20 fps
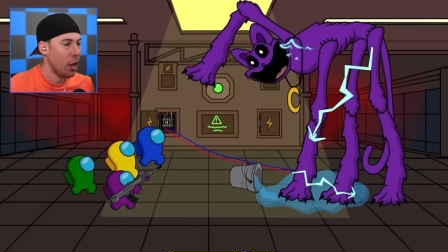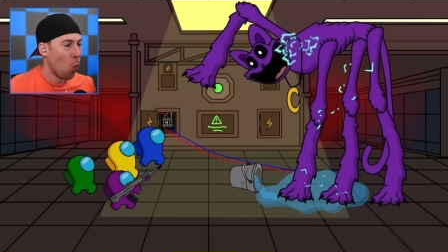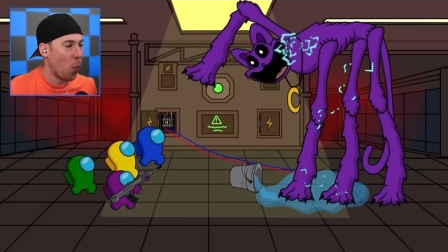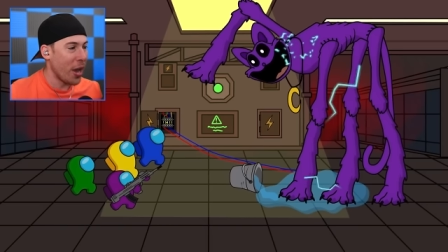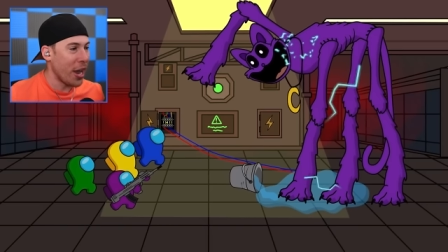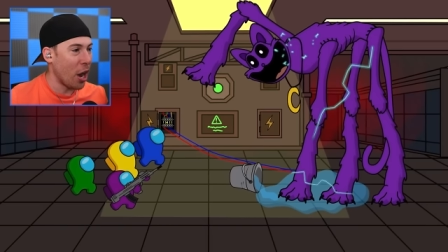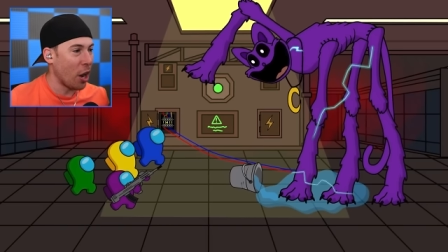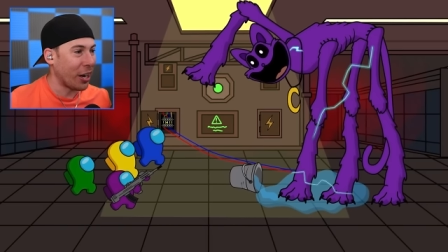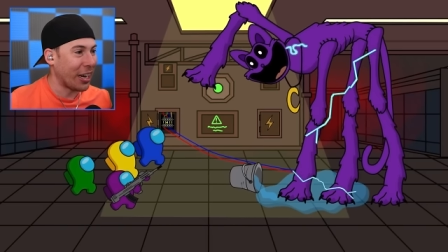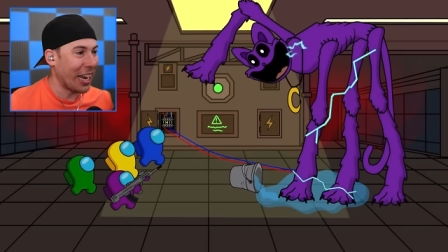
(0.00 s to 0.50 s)

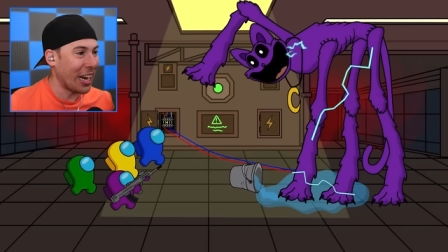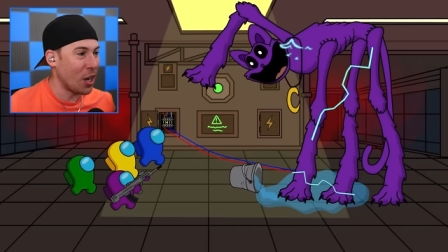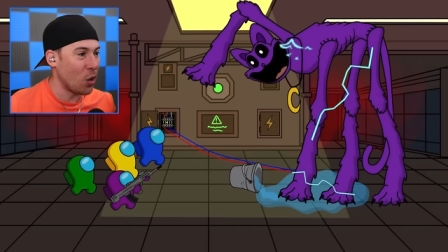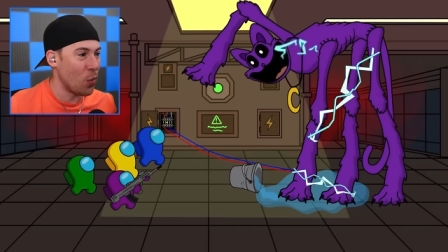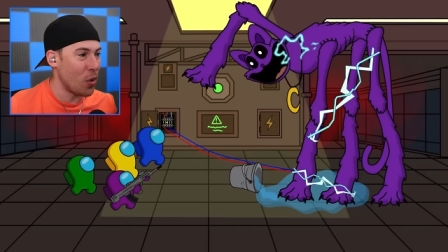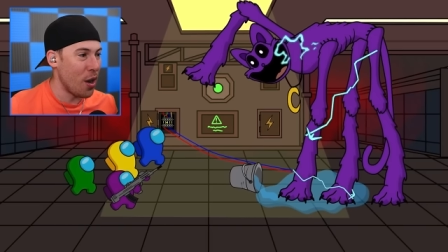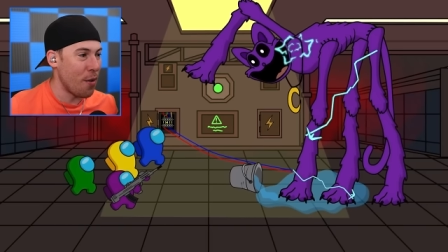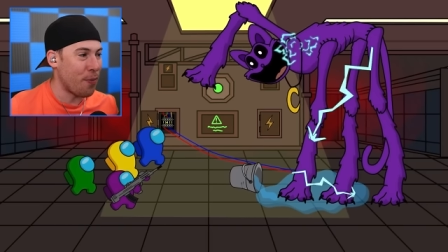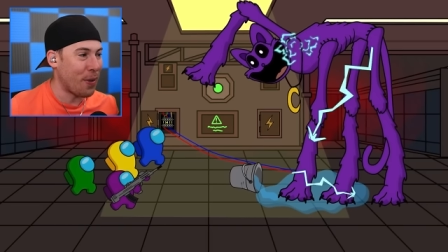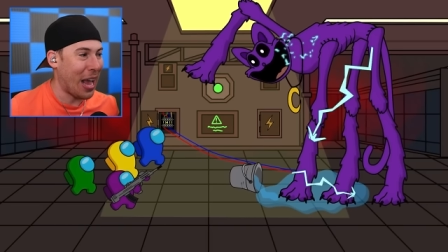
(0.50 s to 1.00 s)
We are getting
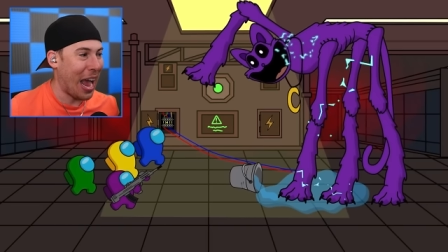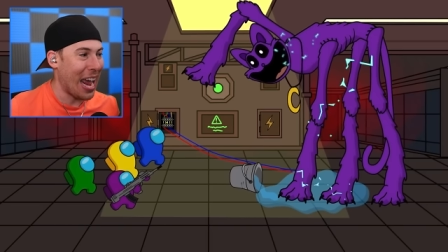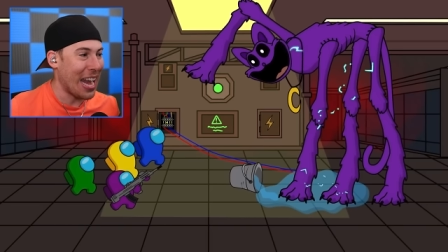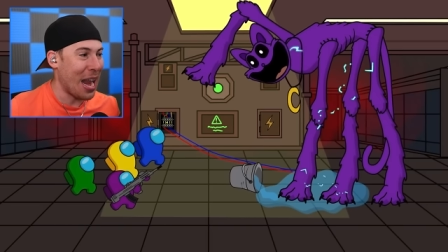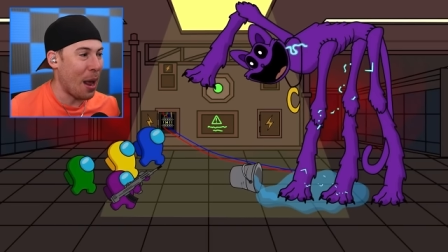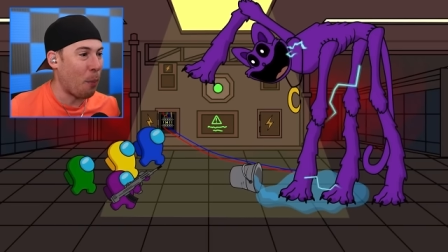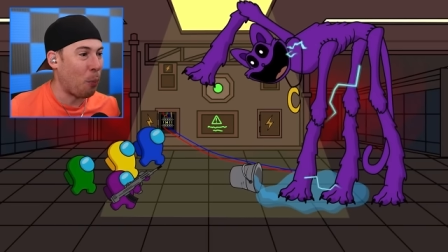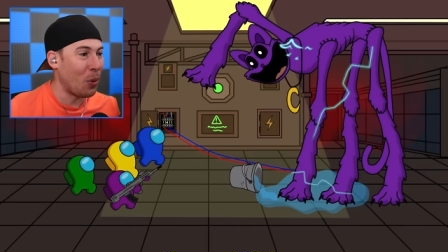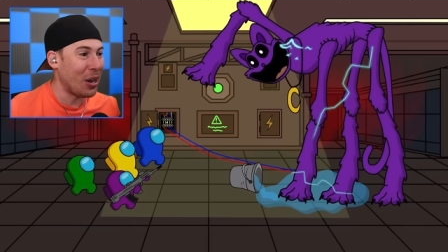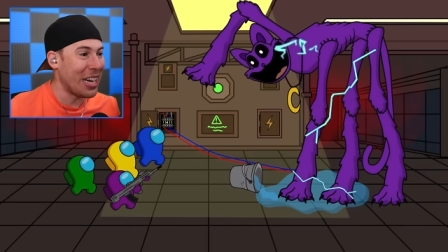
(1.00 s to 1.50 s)
rid of
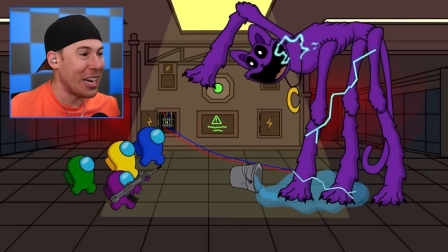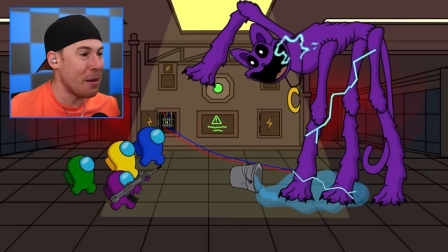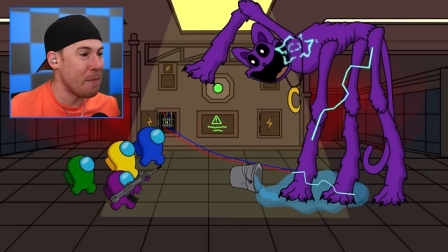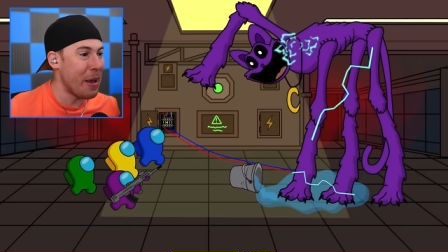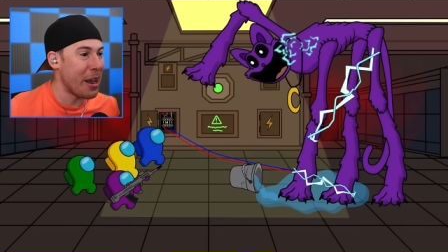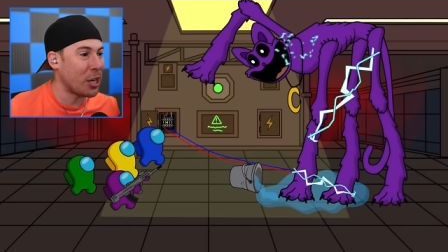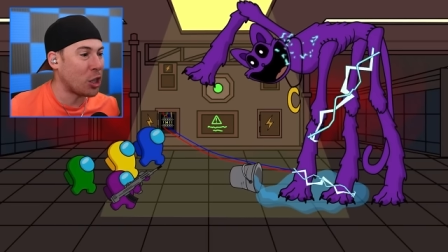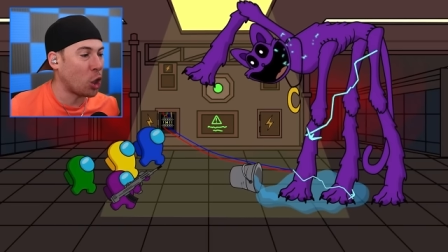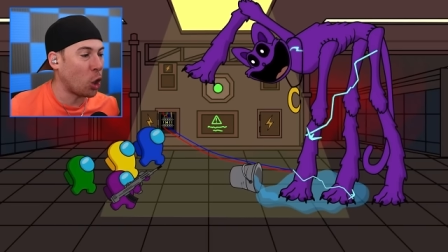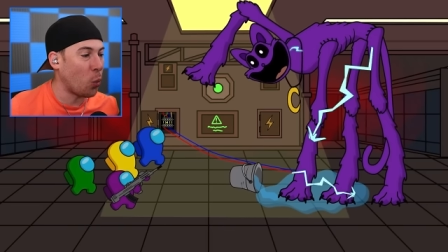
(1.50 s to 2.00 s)
catnap. We need to
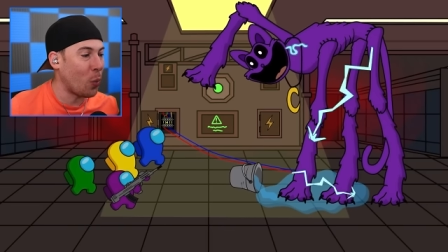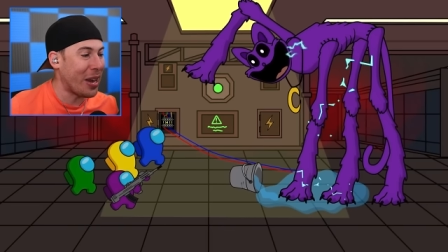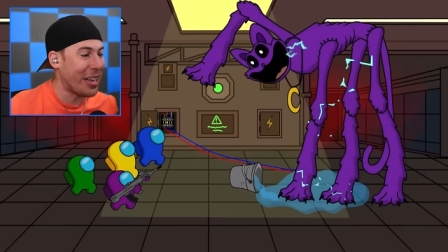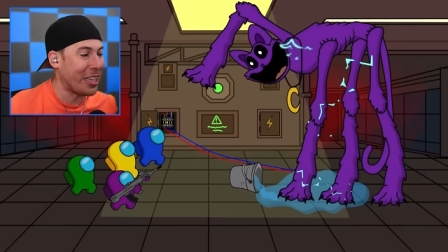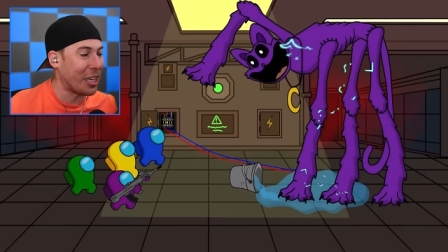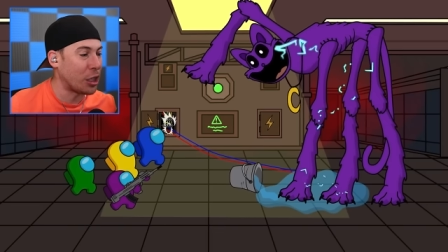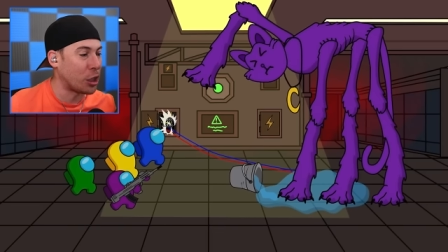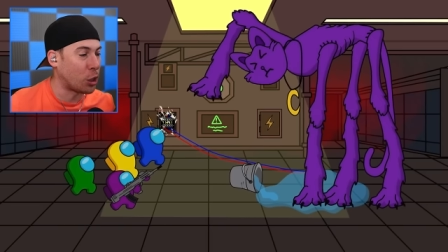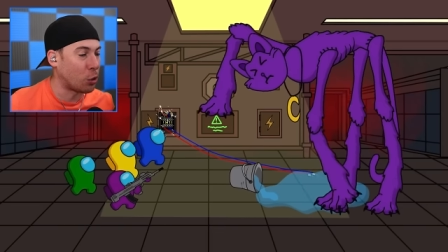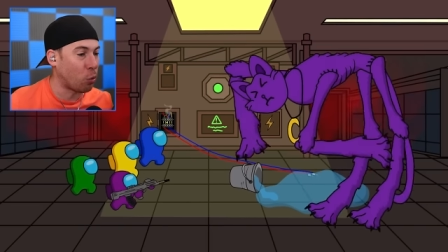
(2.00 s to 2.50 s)
make sure we
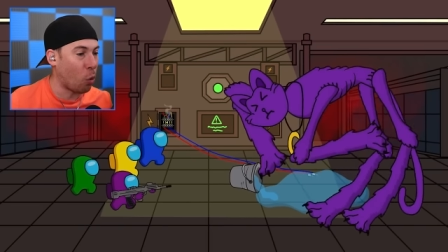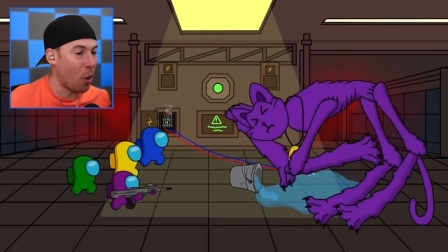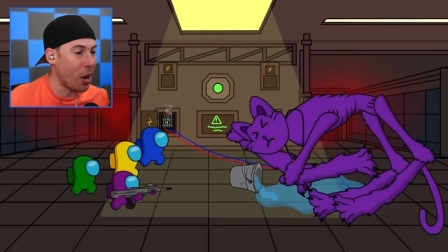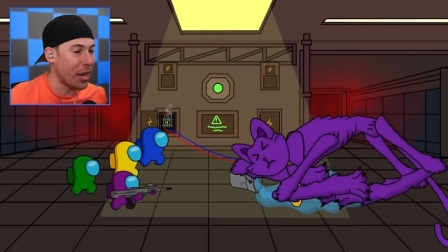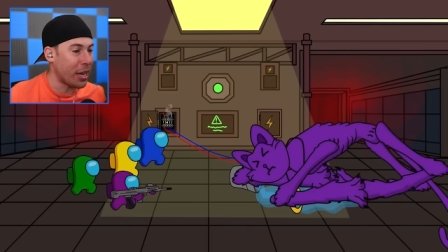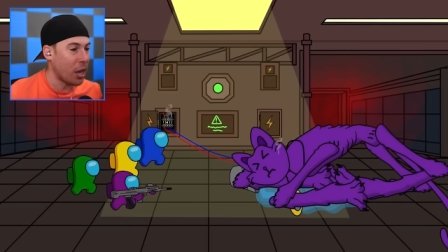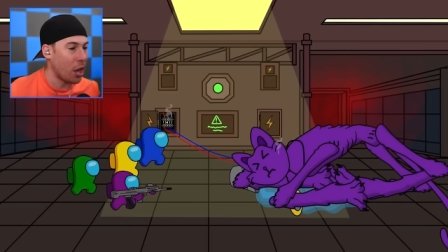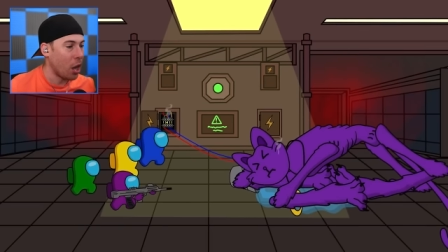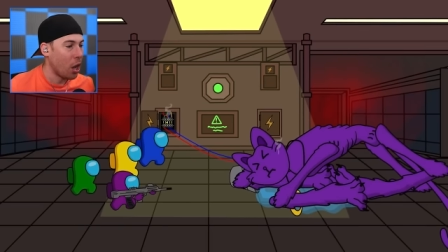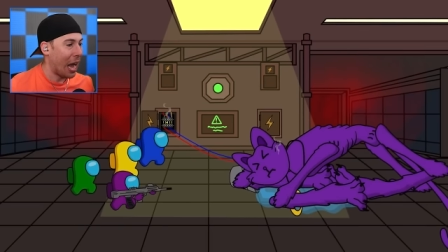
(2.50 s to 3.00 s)
destroy...